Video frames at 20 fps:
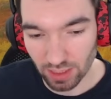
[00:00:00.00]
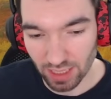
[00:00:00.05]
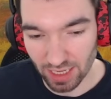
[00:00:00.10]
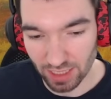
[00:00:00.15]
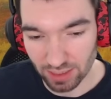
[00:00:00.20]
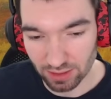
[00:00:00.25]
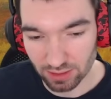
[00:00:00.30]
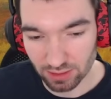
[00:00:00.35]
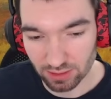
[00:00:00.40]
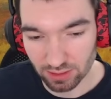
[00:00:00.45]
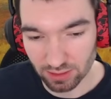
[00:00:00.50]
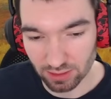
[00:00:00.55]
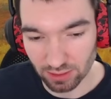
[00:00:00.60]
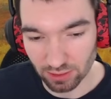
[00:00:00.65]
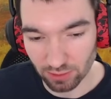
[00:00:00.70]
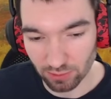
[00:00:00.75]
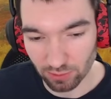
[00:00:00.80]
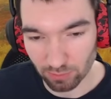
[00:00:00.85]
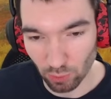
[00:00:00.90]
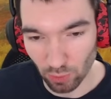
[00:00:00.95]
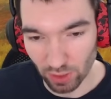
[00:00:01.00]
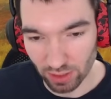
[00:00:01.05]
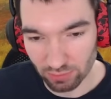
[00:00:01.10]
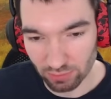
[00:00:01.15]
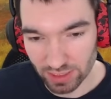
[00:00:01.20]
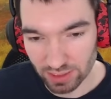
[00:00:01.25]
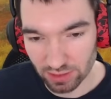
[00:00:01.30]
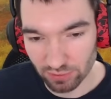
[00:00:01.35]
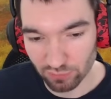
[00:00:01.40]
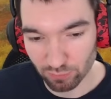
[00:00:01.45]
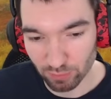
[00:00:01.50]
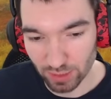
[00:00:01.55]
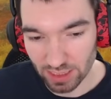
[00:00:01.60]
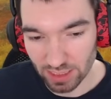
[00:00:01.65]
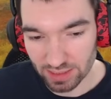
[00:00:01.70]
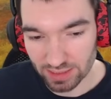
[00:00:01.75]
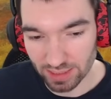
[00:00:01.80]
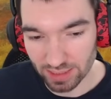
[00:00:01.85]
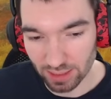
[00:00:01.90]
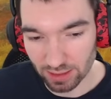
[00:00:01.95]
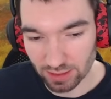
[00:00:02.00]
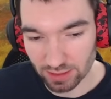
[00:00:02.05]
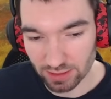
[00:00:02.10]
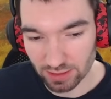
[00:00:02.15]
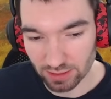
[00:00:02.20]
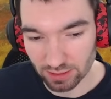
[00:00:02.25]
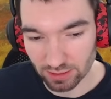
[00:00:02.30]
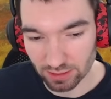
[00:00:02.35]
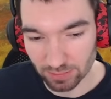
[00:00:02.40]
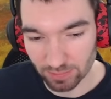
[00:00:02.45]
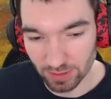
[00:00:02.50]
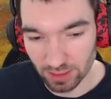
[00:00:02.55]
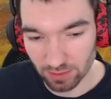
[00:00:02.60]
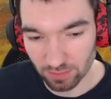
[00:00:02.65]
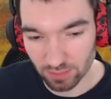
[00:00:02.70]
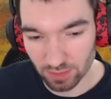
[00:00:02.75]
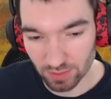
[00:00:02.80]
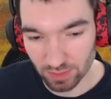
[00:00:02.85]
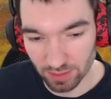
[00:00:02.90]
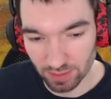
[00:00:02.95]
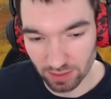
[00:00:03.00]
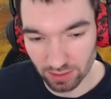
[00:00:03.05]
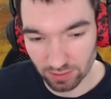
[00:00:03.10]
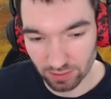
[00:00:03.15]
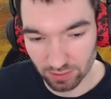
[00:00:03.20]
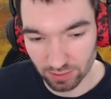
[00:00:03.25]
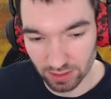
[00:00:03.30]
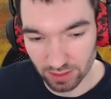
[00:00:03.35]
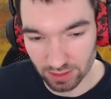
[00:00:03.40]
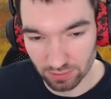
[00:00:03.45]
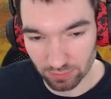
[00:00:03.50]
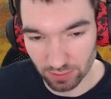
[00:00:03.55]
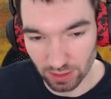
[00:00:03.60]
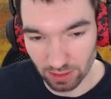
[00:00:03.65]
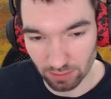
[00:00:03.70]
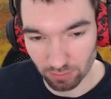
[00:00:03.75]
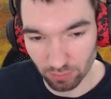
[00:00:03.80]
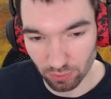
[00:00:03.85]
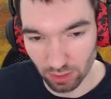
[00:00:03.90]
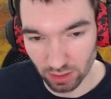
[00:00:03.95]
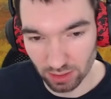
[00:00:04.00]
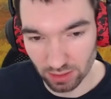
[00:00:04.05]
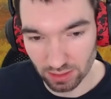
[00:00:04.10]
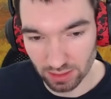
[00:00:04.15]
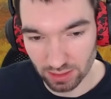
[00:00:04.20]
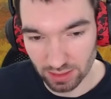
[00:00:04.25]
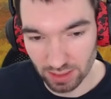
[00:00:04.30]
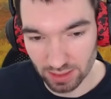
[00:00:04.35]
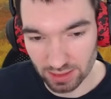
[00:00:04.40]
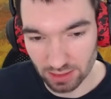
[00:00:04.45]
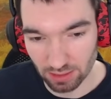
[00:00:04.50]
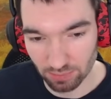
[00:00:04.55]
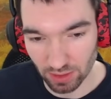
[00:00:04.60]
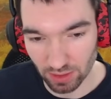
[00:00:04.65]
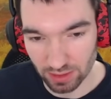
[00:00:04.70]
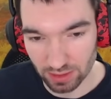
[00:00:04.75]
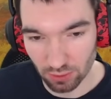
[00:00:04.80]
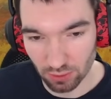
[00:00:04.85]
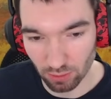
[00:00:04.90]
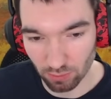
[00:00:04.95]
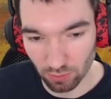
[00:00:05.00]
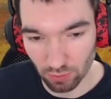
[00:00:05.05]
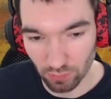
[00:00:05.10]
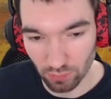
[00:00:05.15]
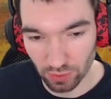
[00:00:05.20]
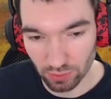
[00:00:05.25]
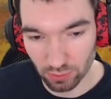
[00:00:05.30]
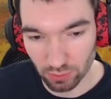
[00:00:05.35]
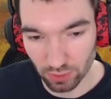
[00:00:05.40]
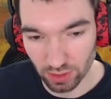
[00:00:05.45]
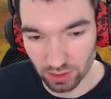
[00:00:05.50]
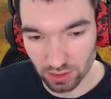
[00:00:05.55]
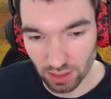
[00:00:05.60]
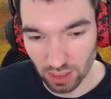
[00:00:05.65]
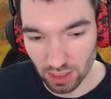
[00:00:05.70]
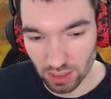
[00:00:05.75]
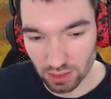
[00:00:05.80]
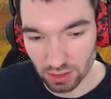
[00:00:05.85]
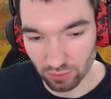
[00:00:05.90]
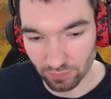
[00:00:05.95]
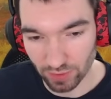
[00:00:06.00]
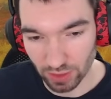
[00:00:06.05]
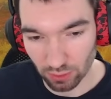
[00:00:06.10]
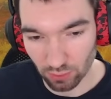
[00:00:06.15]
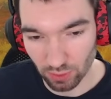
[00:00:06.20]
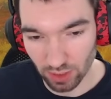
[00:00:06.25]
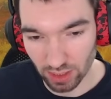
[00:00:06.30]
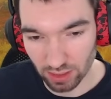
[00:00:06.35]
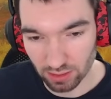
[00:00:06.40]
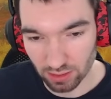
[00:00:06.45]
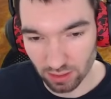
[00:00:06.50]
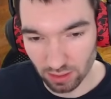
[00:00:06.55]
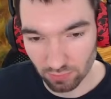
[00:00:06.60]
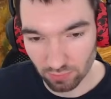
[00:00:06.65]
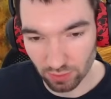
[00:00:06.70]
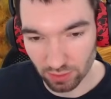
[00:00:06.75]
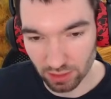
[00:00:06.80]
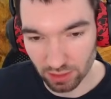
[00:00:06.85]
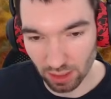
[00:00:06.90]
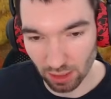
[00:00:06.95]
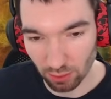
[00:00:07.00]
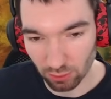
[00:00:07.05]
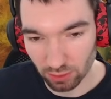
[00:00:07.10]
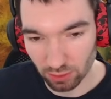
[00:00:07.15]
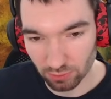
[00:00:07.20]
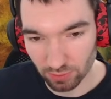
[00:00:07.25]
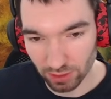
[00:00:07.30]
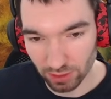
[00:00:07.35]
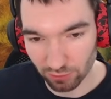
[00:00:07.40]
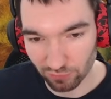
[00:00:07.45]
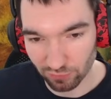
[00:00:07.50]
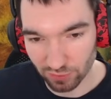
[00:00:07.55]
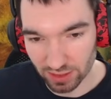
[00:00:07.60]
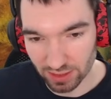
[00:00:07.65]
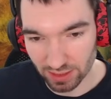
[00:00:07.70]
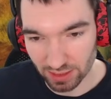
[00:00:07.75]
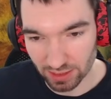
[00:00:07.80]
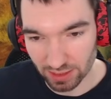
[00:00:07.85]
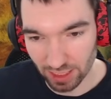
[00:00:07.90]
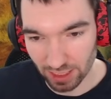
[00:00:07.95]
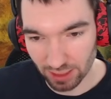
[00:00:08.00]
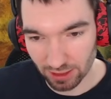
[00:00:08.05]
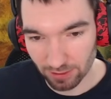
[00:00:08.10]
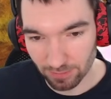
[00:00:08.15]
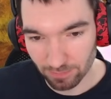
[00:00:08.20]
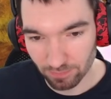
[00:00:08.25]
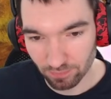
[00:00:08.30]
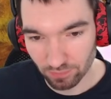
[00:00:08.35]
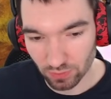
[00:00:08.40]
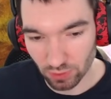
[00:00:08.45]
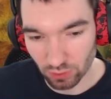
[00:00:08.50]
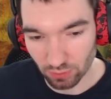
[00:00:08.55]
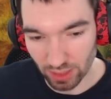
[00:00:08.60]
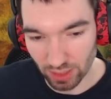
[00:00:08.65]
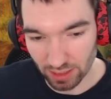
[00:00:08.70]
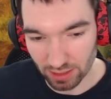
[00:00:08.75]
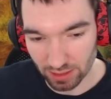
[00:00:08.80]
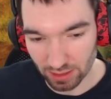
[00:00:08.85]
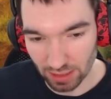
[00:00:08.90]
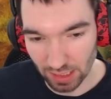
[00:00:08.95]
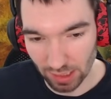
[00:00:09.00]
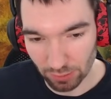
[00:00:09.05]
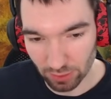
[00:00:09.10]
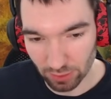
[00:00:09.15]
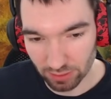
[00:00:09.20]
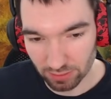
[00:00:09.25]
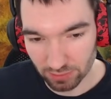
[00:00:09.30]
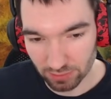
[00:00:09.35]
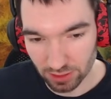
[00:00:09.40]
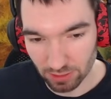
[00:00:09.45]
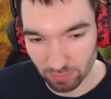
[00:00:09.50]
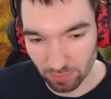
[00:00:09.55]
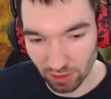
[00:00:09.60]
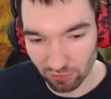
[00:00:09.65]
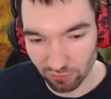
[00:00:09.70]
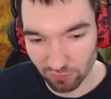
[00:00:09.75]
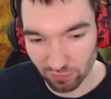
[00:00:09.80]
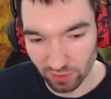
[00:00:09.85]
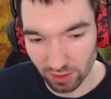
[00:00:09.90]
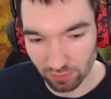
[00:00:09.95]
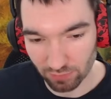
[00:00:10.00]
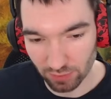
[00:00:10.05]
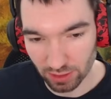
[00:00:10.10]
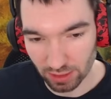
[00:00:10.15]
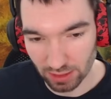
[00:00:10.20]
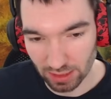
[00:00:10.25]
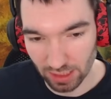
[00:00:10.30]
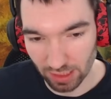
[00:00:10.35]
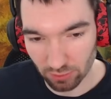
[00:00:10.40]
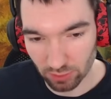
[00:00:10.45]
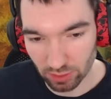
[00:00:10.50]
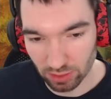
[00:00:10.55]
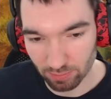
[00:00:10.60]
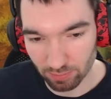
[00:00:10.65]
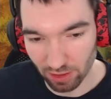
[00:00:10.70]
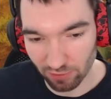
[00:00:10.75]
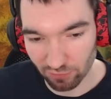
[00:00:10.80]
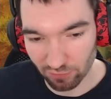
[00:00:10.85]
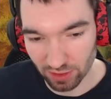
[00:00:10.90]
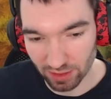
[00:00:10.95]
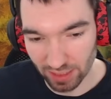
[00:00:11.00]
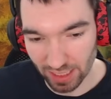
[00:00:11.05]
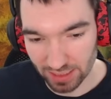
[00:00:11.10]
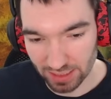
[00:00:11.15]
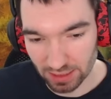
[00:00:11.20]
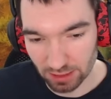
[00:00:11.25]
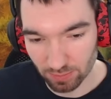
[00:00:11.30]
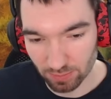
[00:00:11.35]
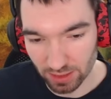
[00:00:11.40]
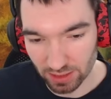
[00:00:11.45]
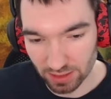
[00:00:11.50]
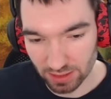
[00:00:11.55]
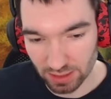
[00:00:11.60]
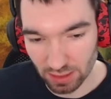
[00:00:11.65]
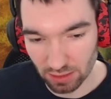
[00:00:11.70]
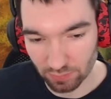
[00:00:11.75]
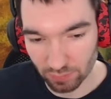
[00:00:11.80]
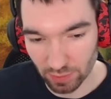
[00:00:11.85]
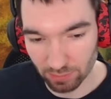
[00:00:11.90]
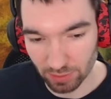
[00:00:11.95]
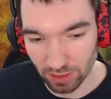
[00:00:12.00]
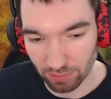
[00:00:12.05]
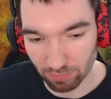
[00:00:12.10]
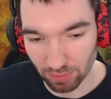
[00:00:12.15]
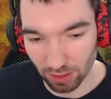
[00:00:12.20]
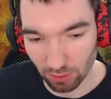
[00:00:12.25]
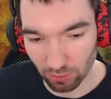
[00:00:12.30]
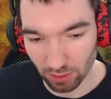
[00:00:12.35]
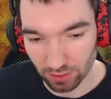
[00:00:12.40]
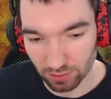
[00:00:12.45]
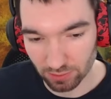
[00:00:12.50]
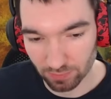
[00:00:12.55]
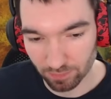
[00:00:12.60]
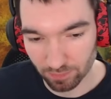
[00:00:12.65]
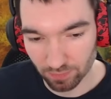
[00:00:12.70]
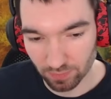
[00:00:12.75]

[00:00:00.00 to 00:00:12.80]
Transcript: And the more aggressive melee set is the Spear. Spear is really important. It has some nice combo to it. So when you hit with the outer ring of this attack, you get the Clarity buff. And with the Clarity buff, the next Spear skill will be empowered.